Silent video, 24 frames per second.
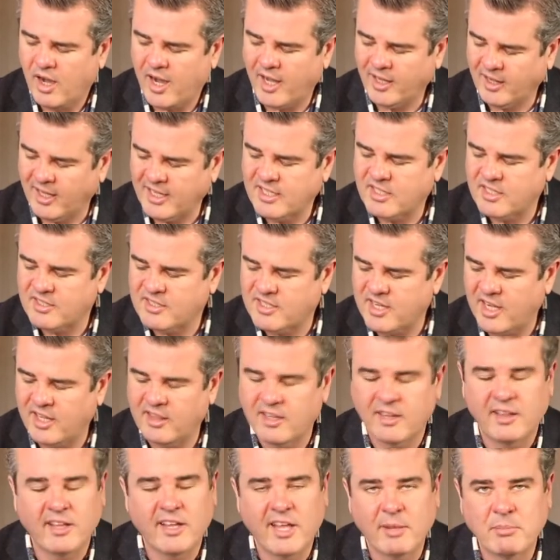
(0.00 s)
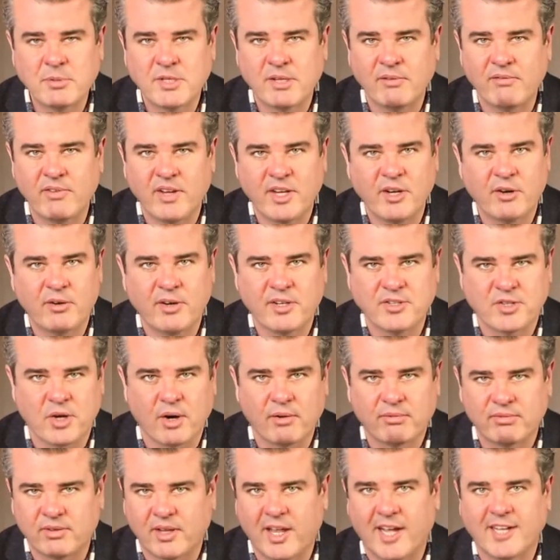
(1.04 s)
I like to say that the Gibson Vineyard is
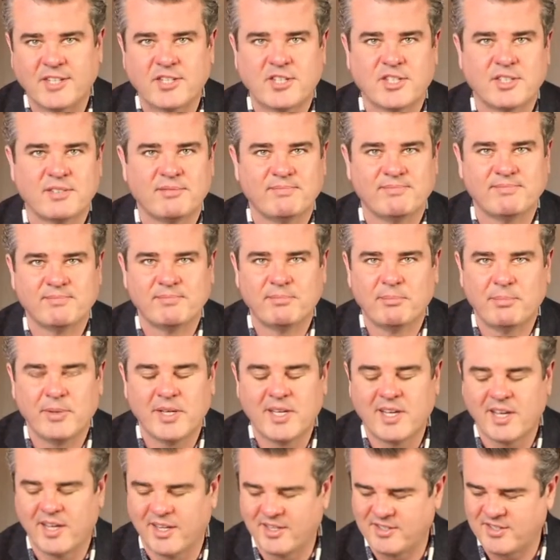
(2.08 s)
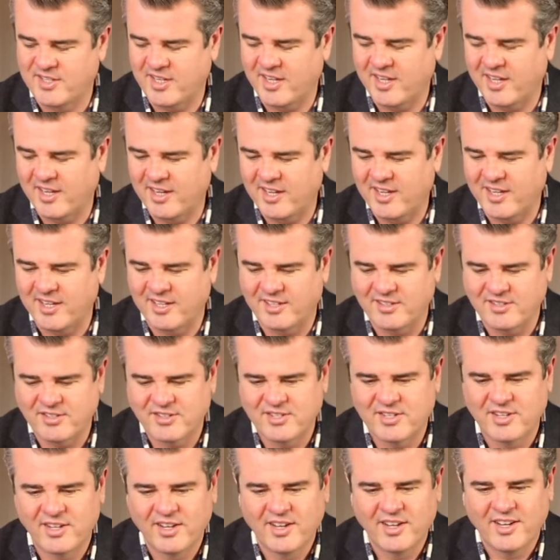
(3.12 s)
our flesh because it
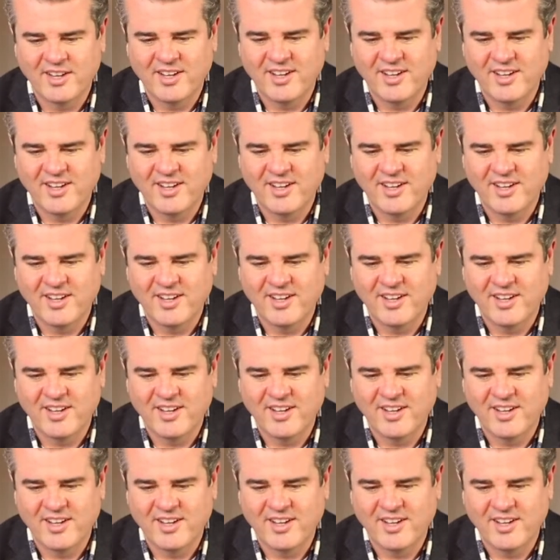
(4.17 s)
is